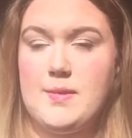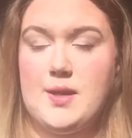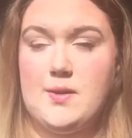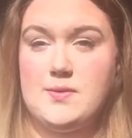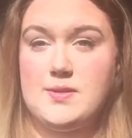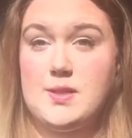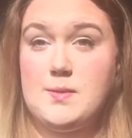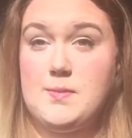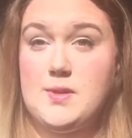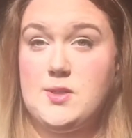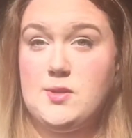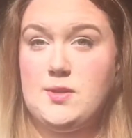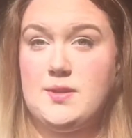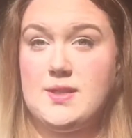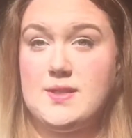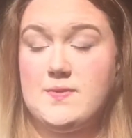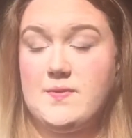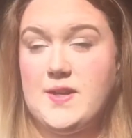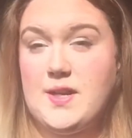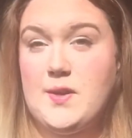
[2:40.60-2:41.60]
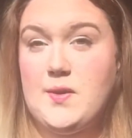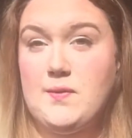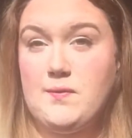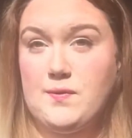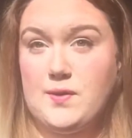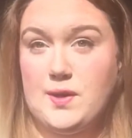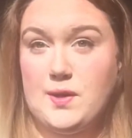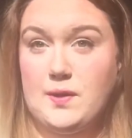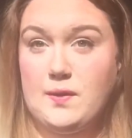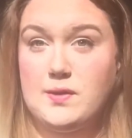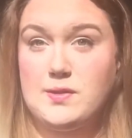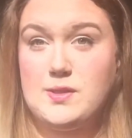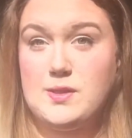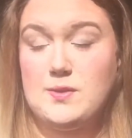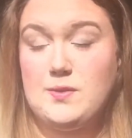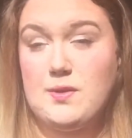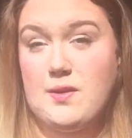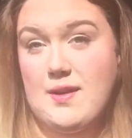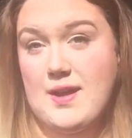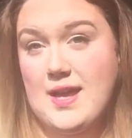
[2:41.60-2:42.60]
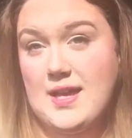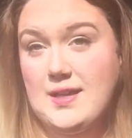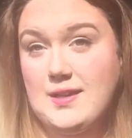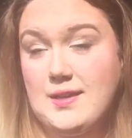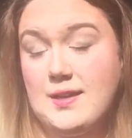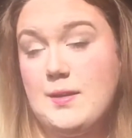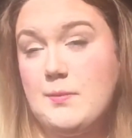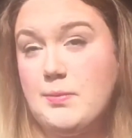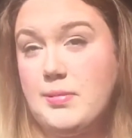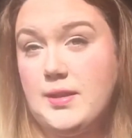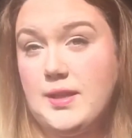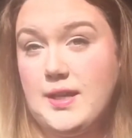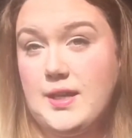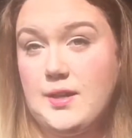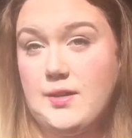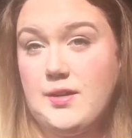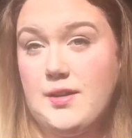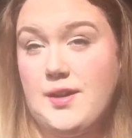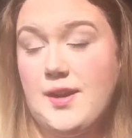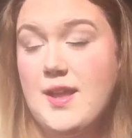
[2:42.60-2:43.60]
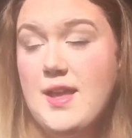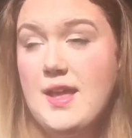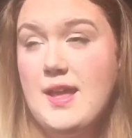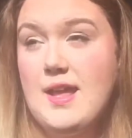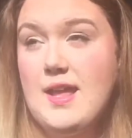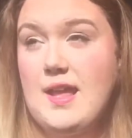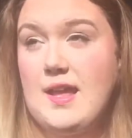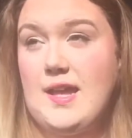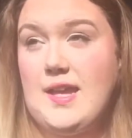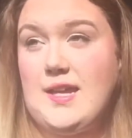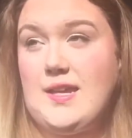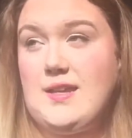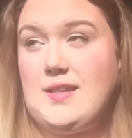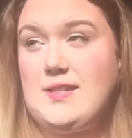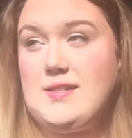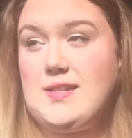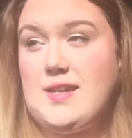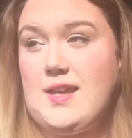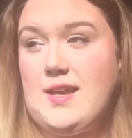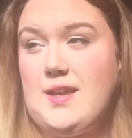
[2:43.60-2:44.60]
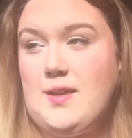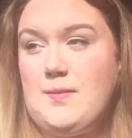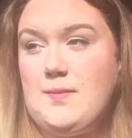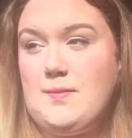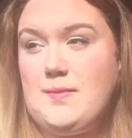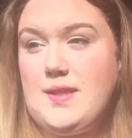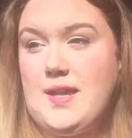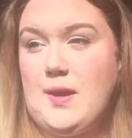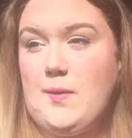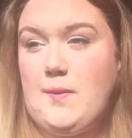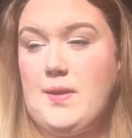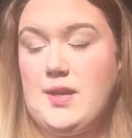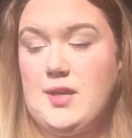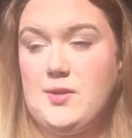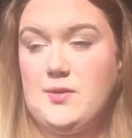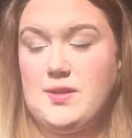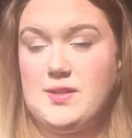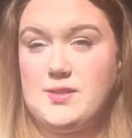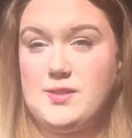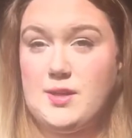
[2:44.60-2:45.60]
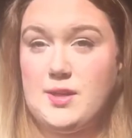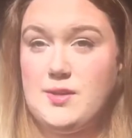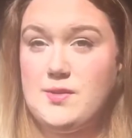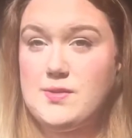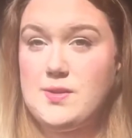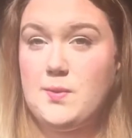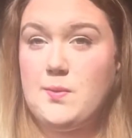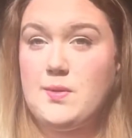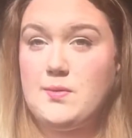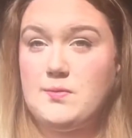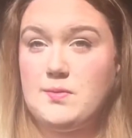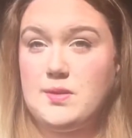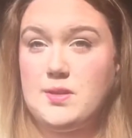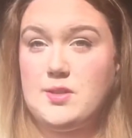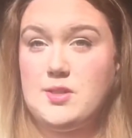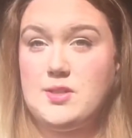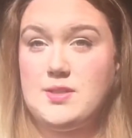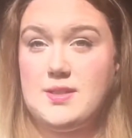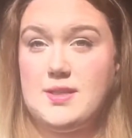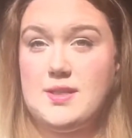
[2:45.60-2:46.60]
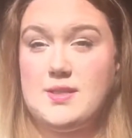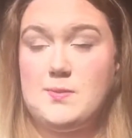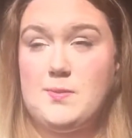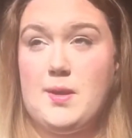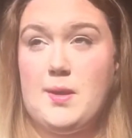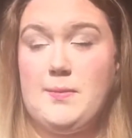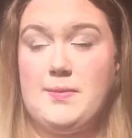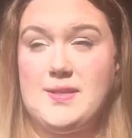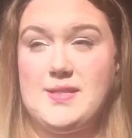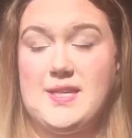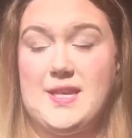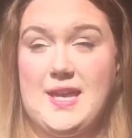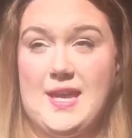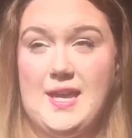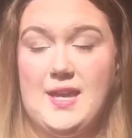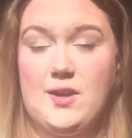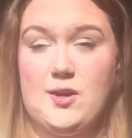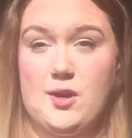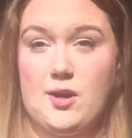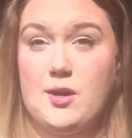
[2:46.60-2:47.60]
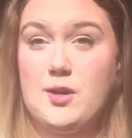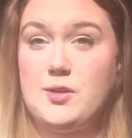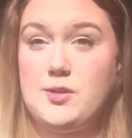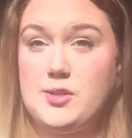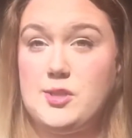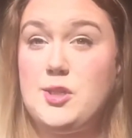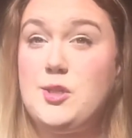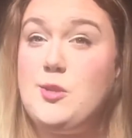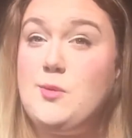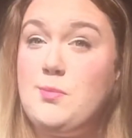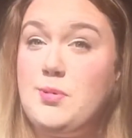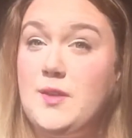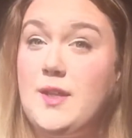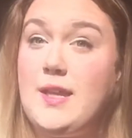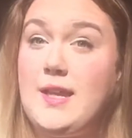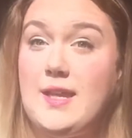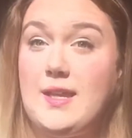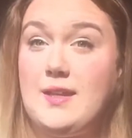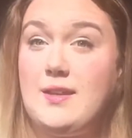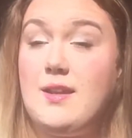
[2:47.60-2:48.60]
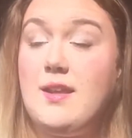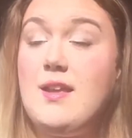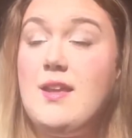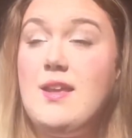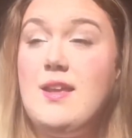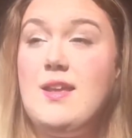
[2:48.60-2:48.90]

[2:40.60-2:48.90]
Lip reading: that I was going to be doing this video and for y'all to go ahead and get a planner, and that way you can start using one religiously as well, because it can't hurt to plan.